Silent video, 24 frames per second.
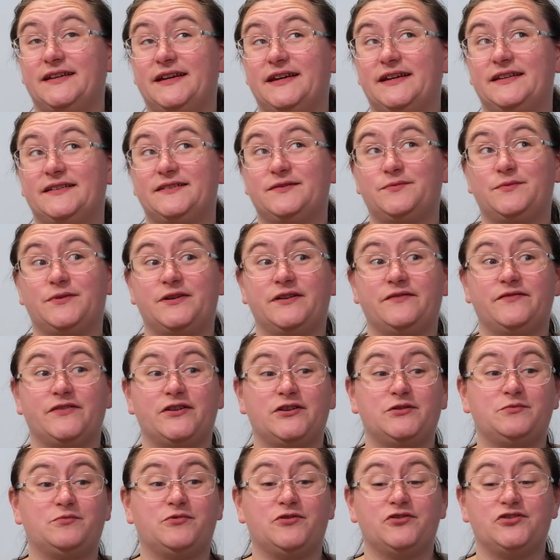It's one of those
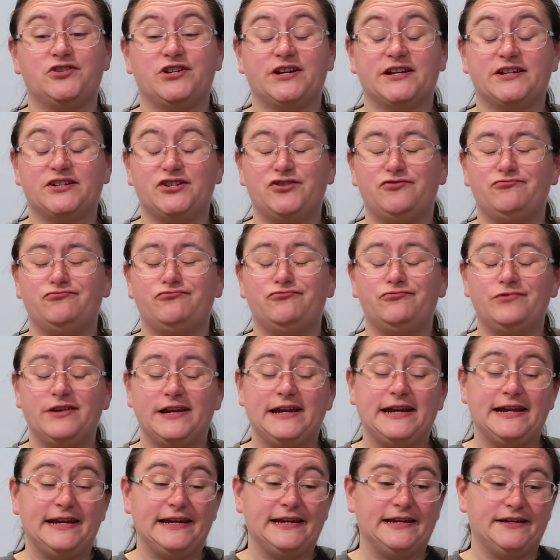projects you
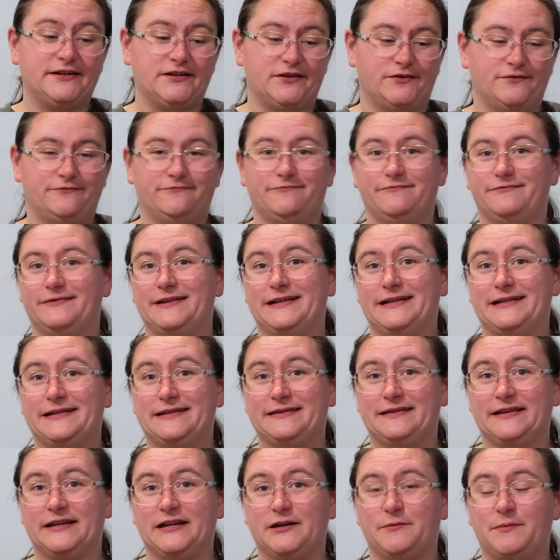really don't need to
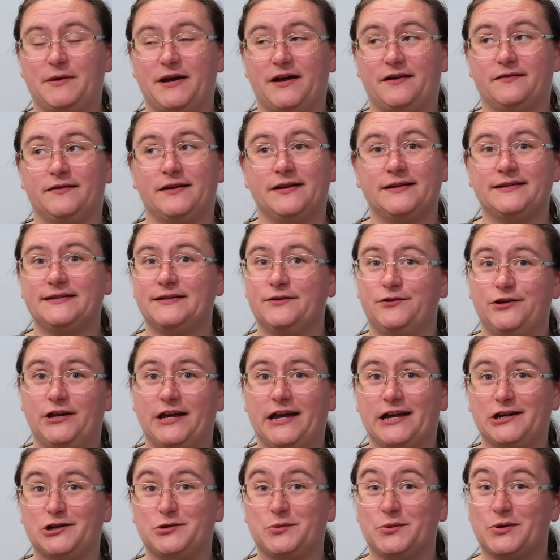think about until you
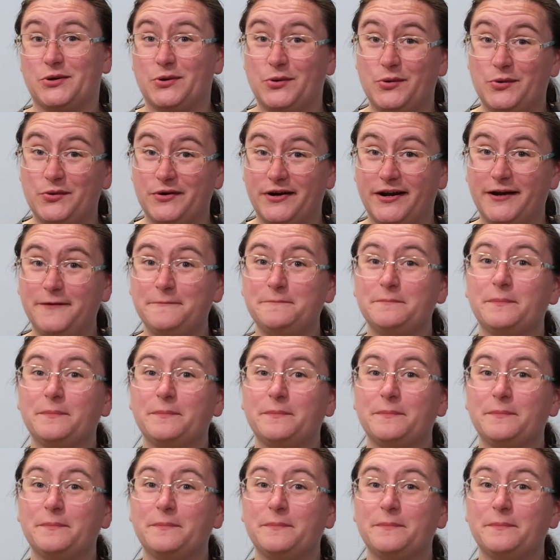get to a corner.